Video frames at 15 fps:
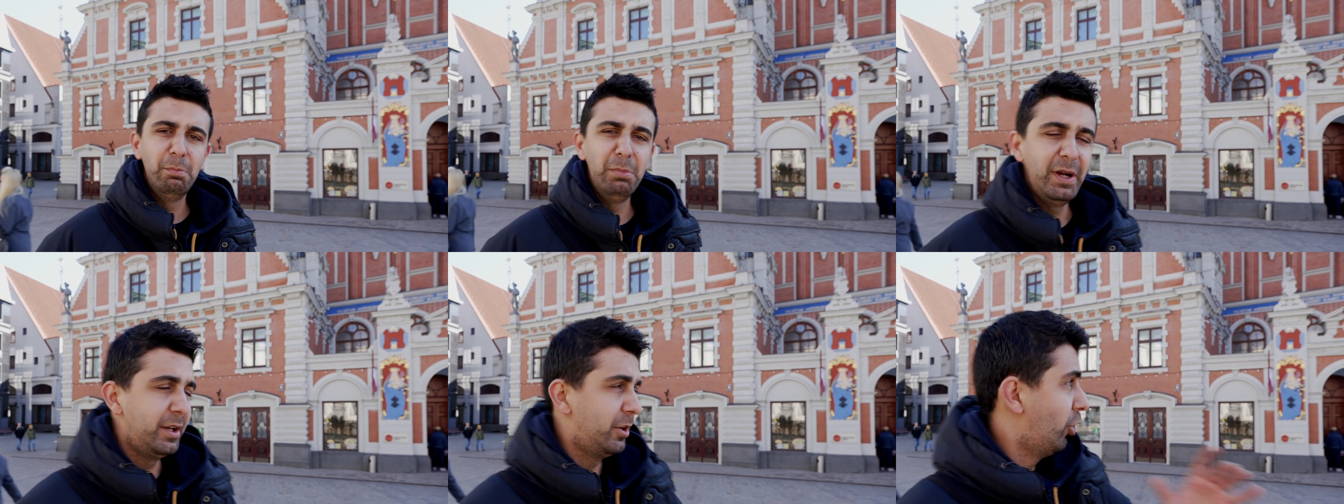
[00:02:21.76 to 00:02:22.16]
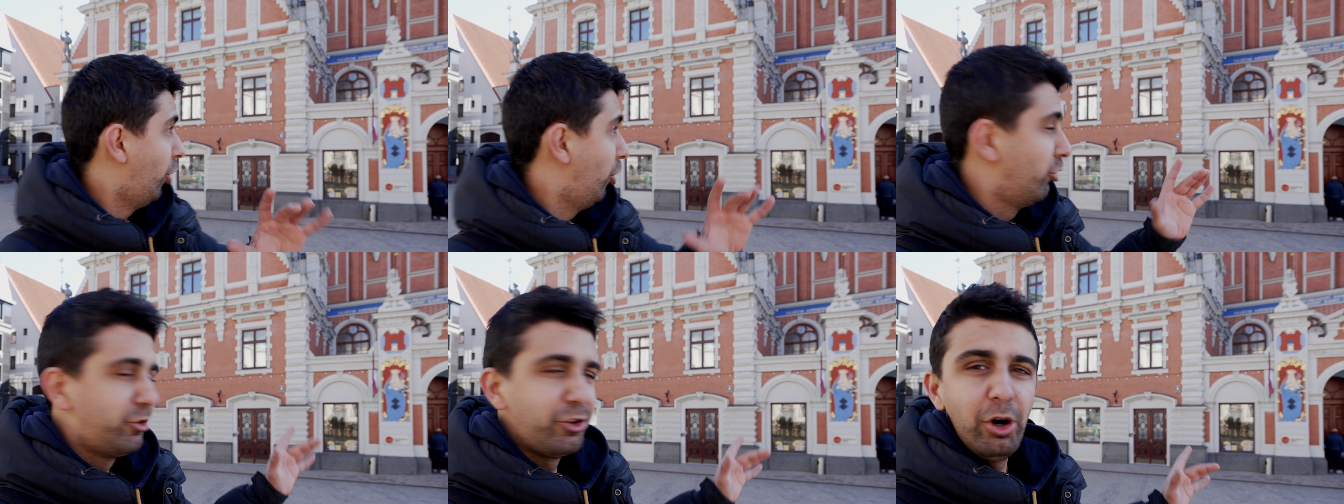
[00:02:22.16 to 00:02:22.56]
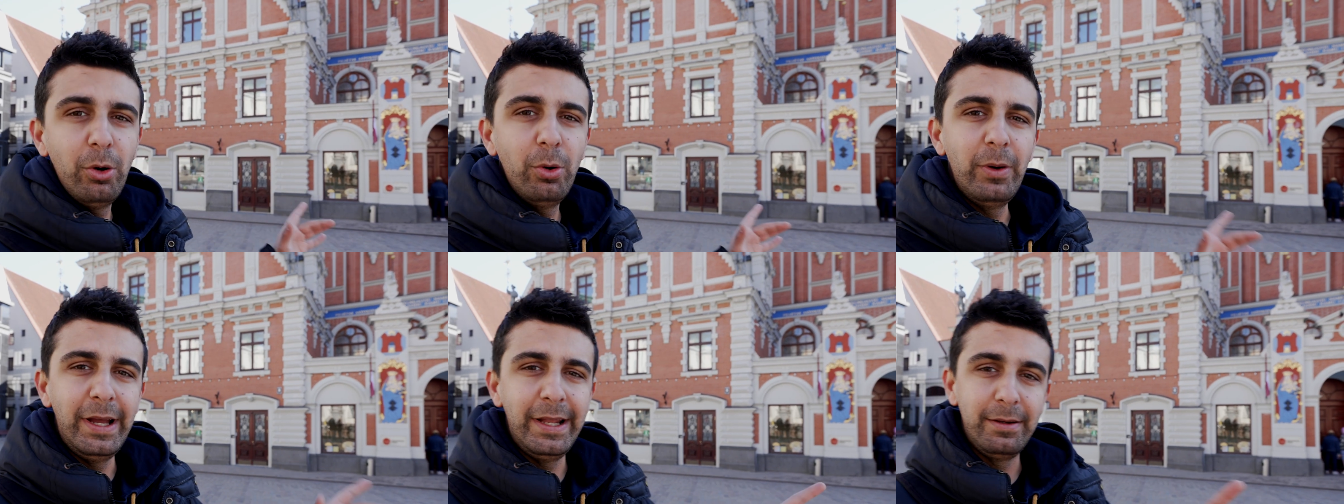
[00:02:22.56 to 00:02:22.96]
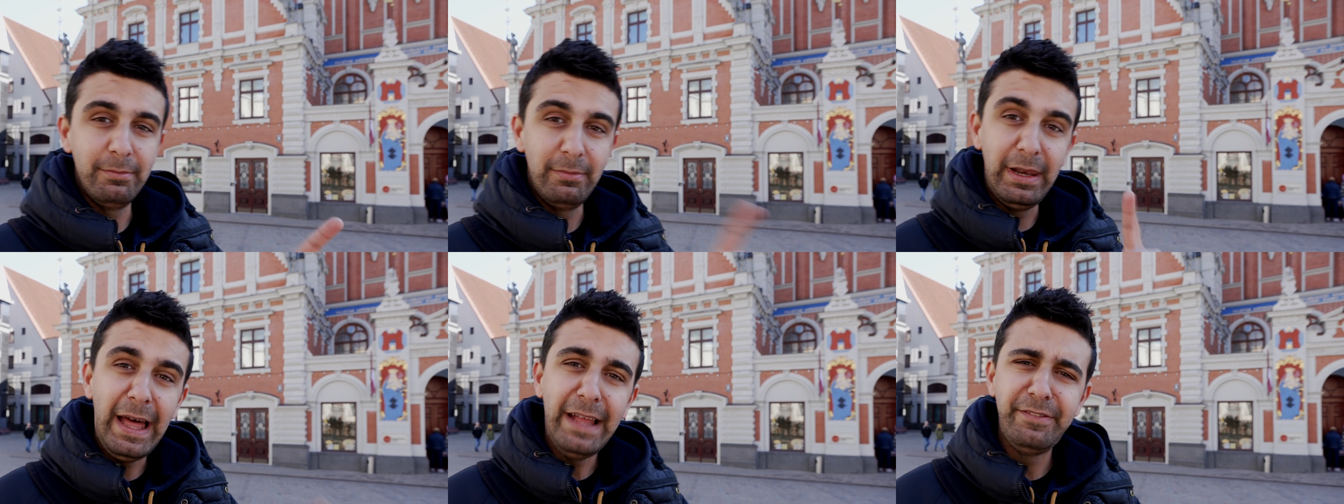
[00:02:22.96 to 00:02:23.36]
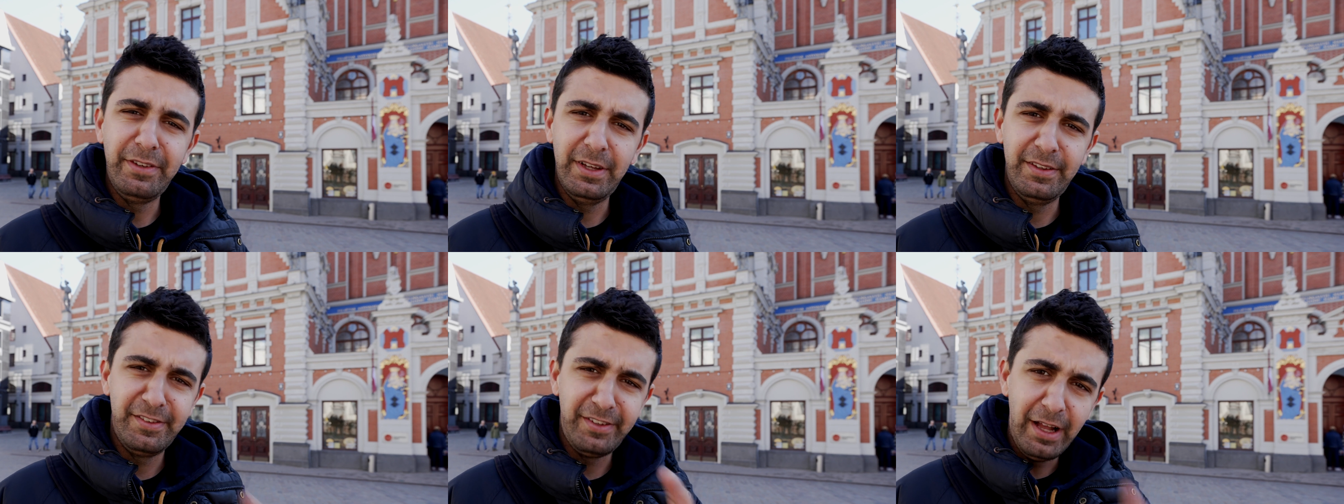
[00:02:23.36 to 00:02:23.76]
But also, and
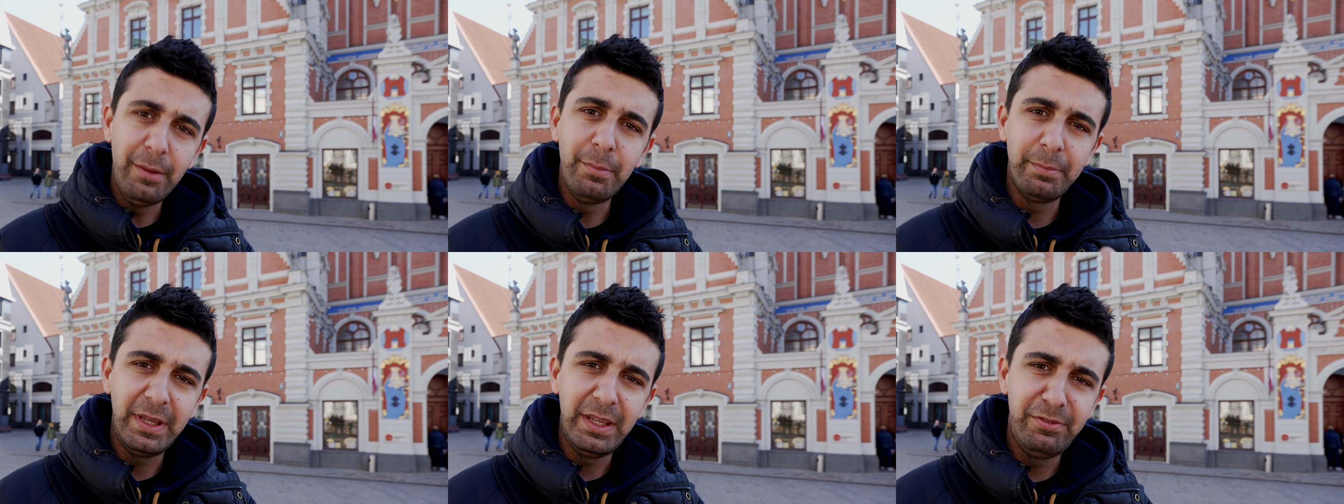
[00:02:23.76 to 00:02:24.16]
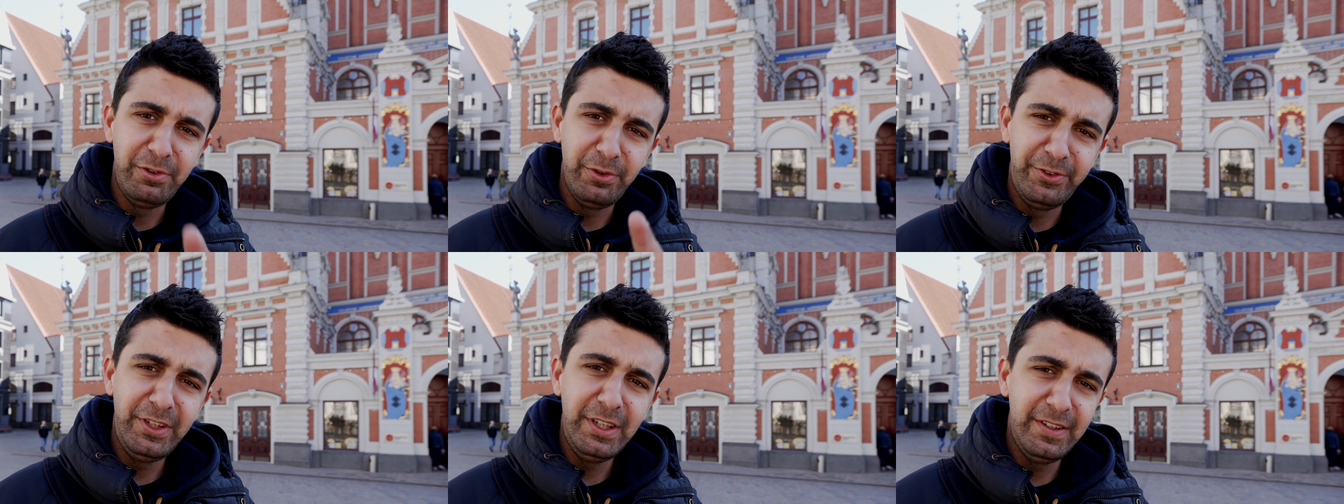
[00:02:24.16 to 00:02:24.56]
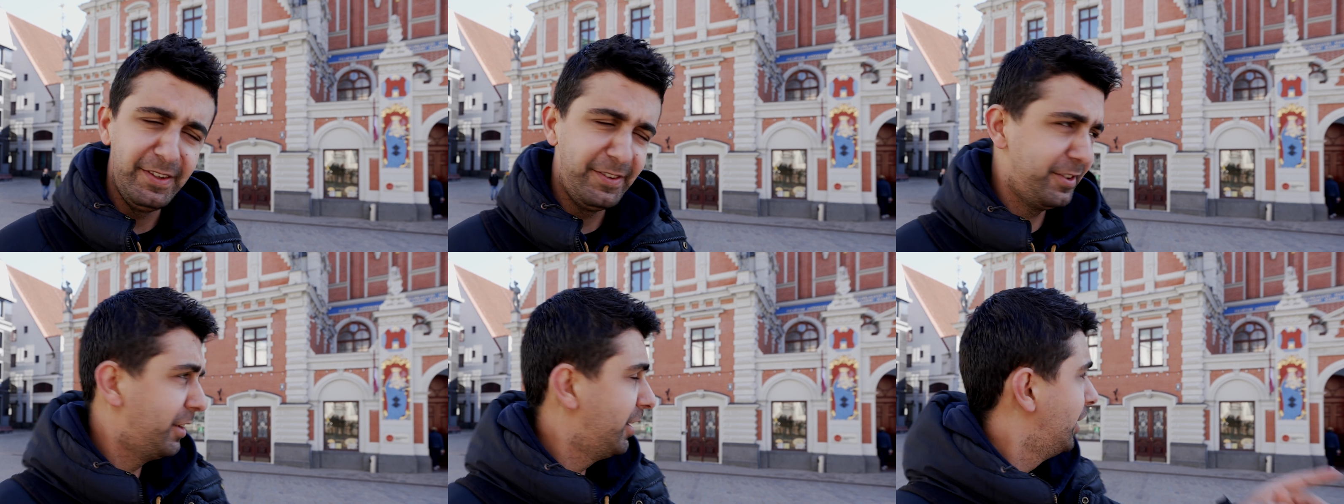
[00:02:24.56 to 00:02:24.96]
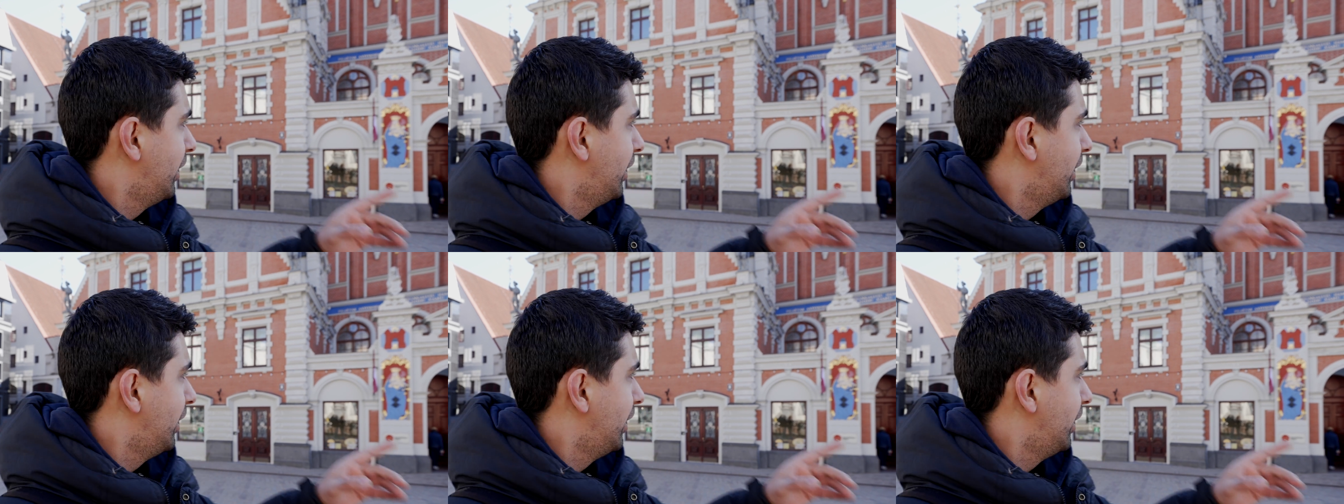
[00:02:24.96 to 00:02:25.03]
Latvians, help me if you see this,